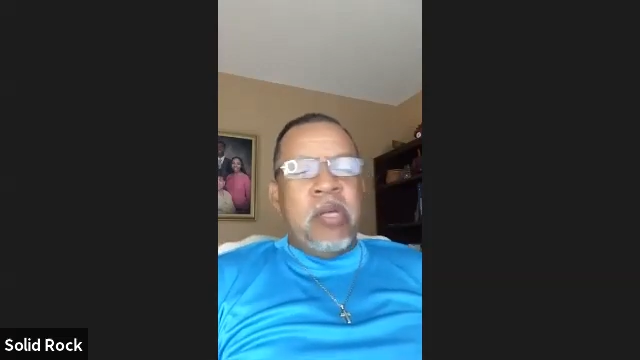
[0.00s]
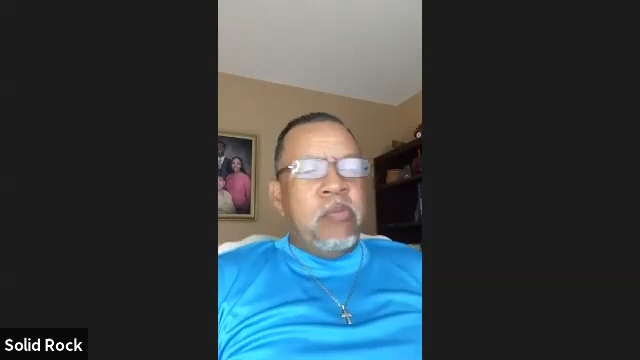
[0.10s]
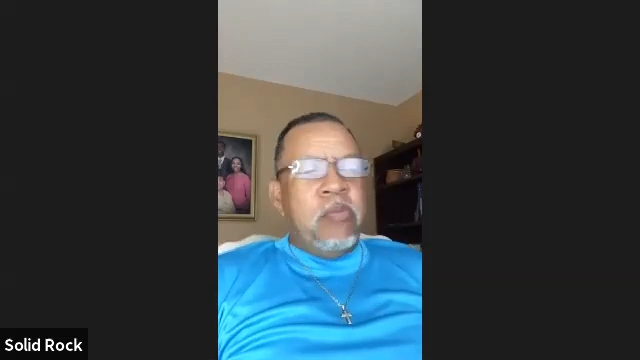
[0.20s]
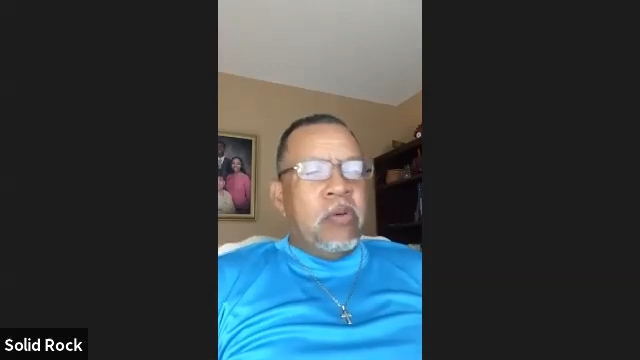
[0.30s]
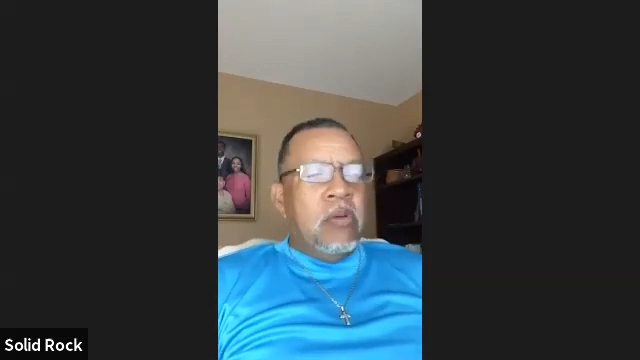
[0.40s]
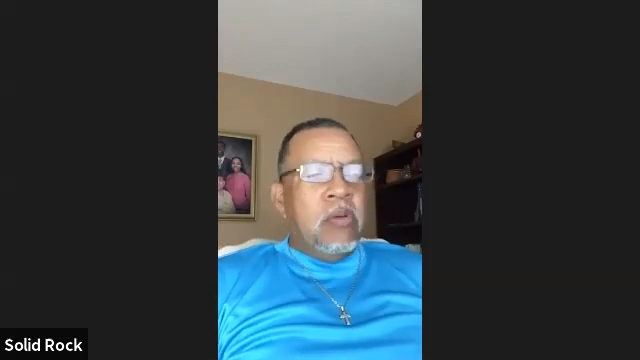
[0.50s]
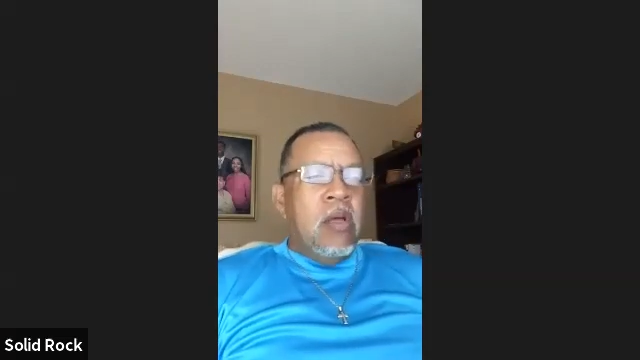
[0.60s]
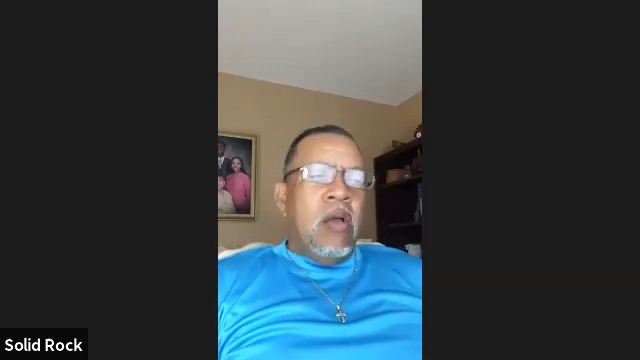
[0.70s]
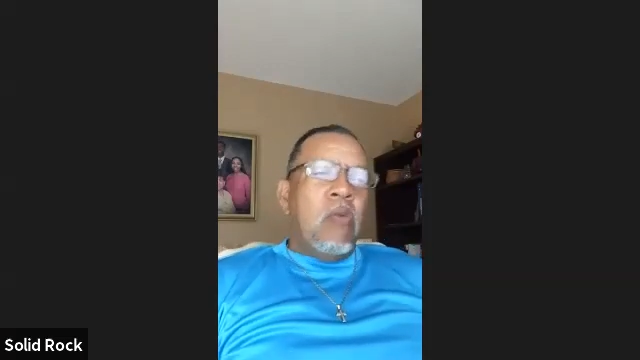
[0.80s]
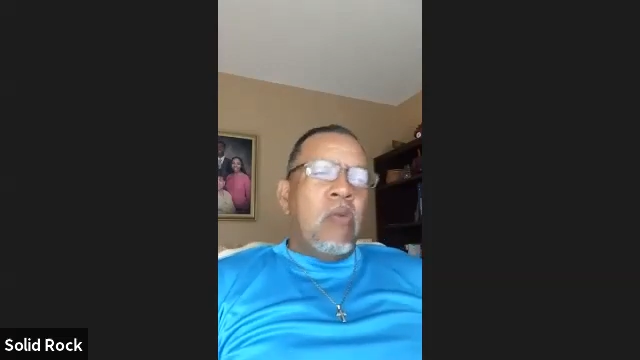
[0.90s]

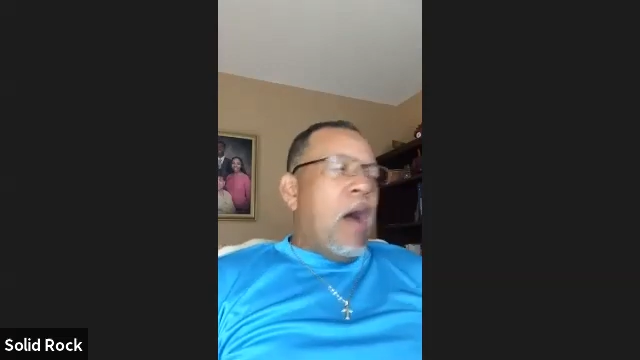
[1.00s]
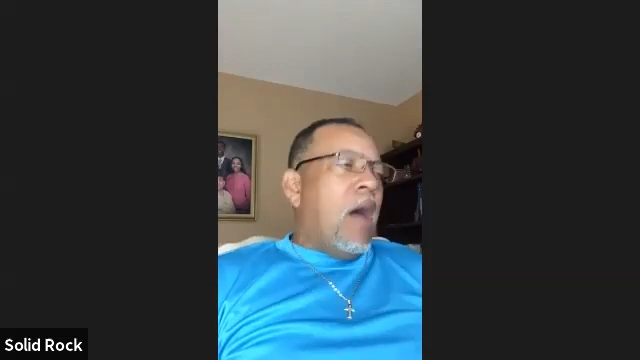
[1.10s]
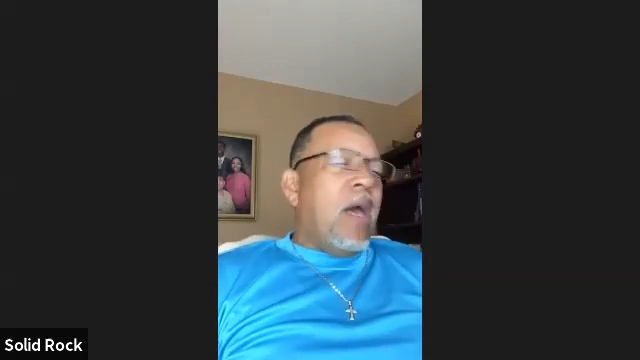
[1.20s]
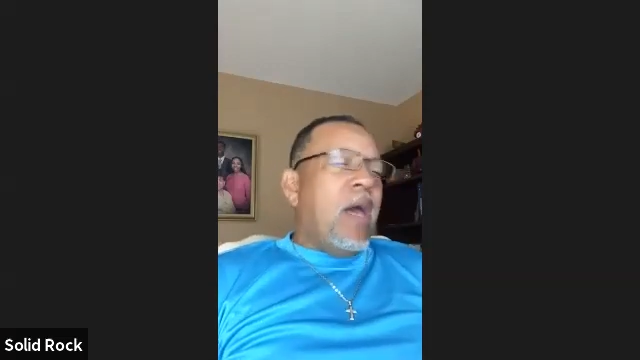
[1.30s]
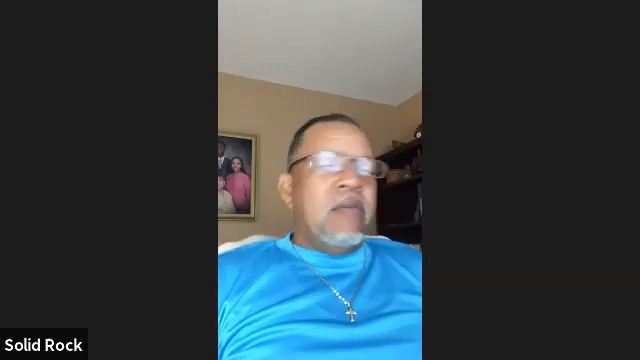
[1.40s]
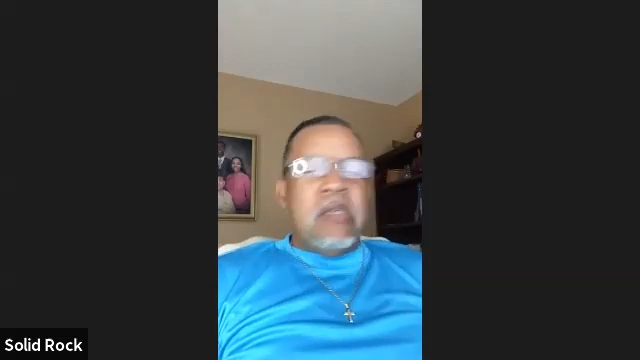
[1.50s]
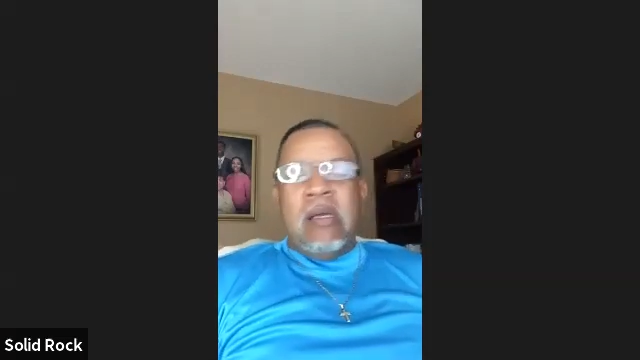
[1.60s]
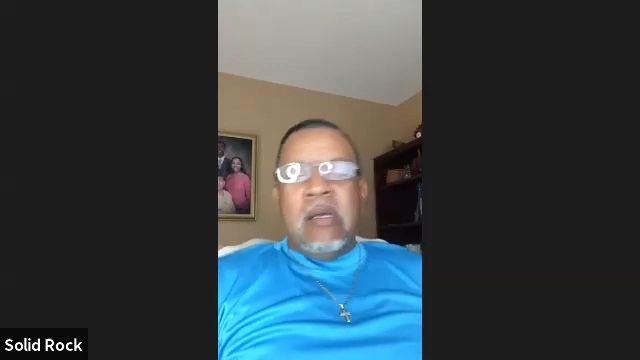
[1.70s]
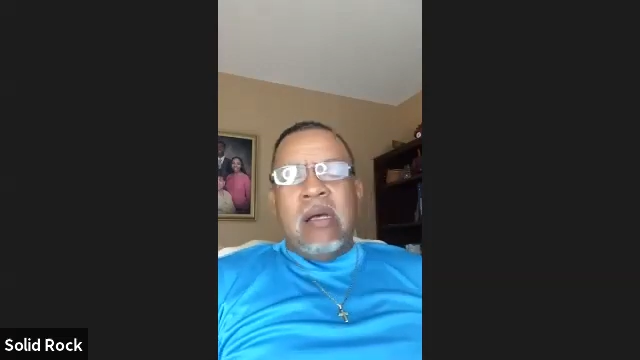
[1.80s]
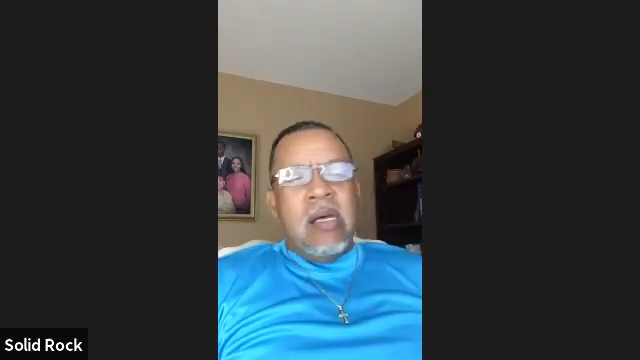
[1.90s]
wives,
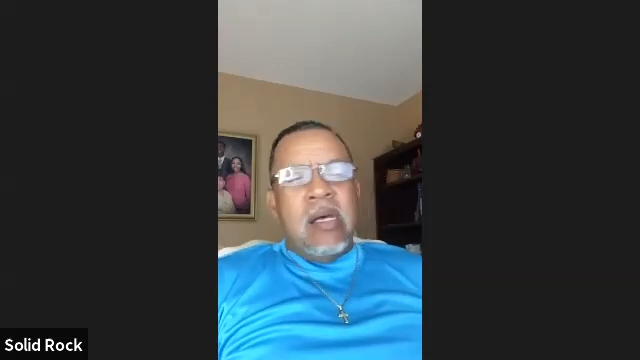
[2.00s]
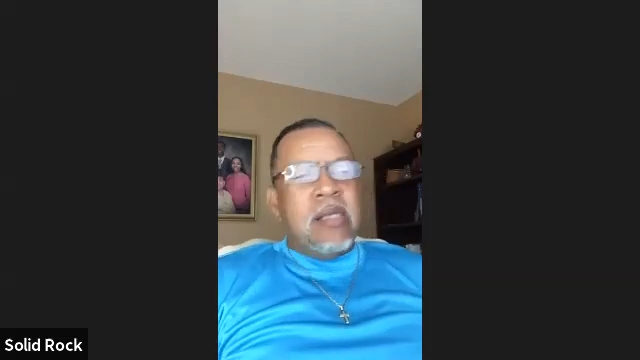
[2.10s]
husbands,